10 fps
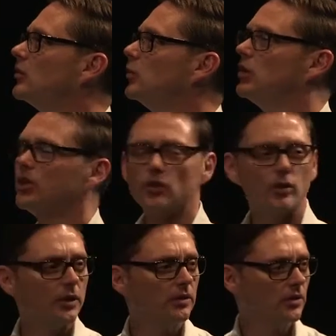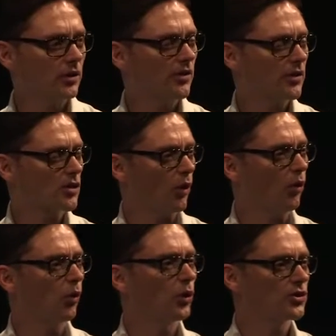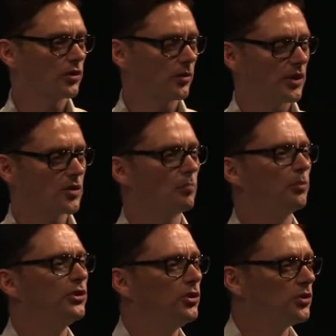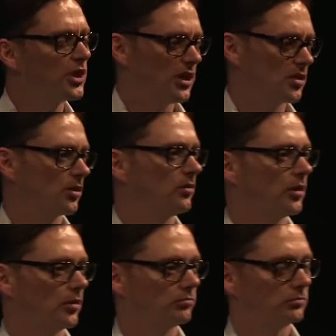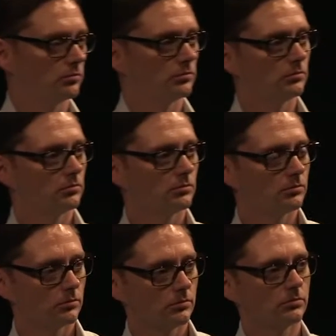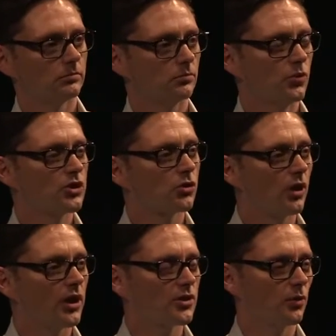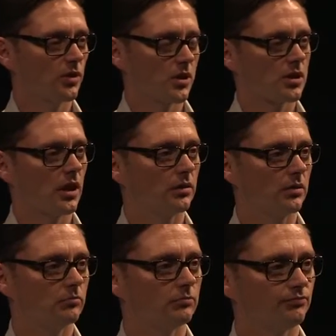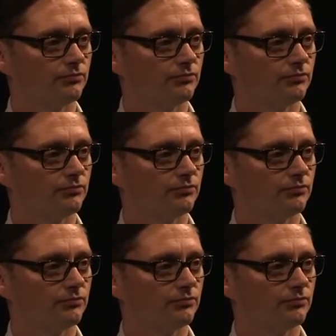We look at them and, there's an awe to them, there's a beauty to them. We try to understand them.